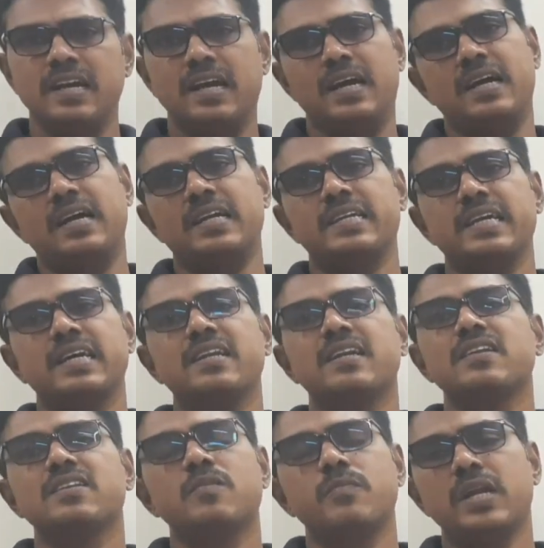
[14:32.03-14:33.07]
turn
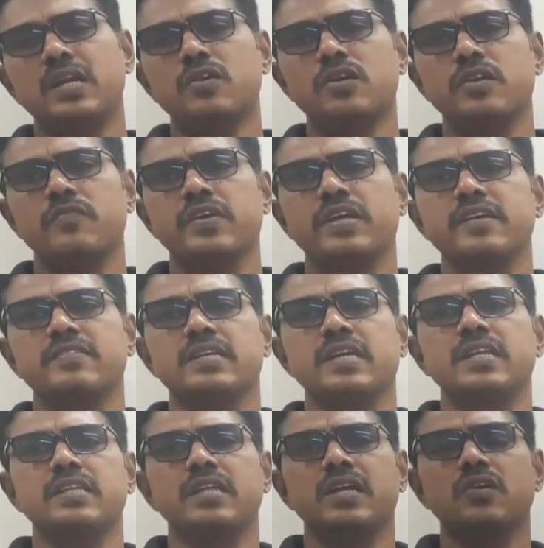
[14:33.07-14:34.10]
on the bell
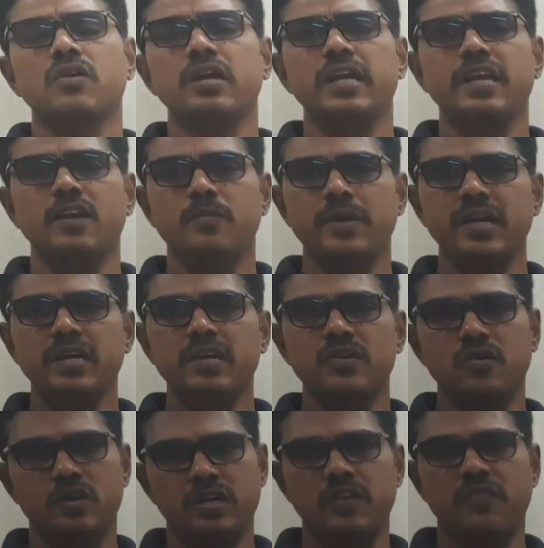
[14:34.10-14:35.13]
notification. Then only you will be
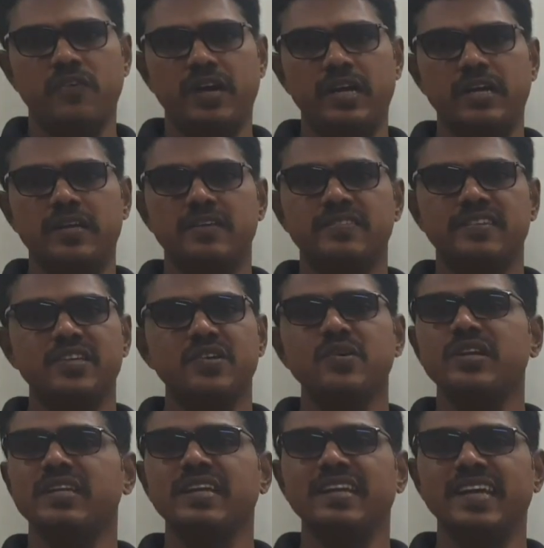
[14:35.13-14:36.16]
notified. See you
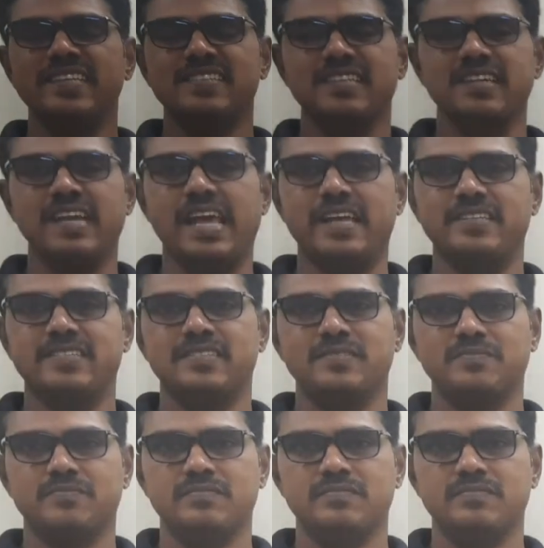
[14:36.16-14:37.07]
in the next class.